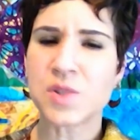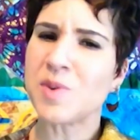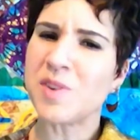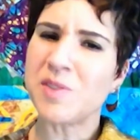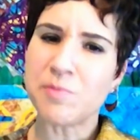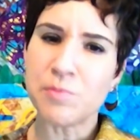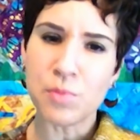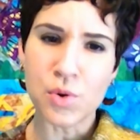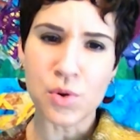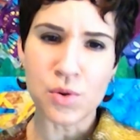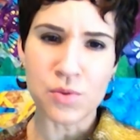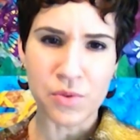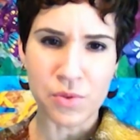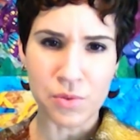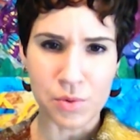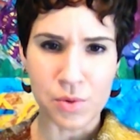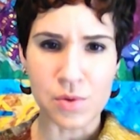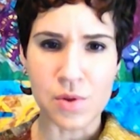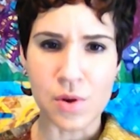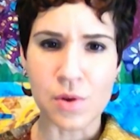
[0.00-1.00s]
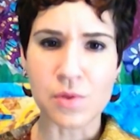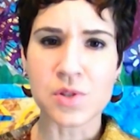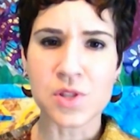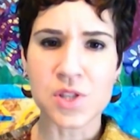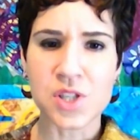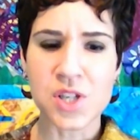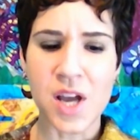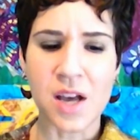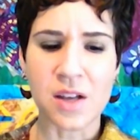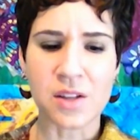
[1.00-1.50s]
we've moved through those
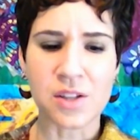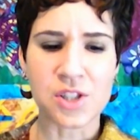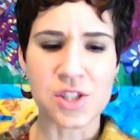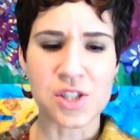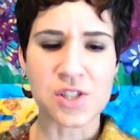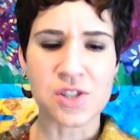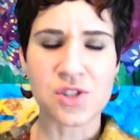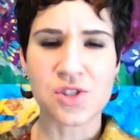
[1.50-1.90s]
challenges.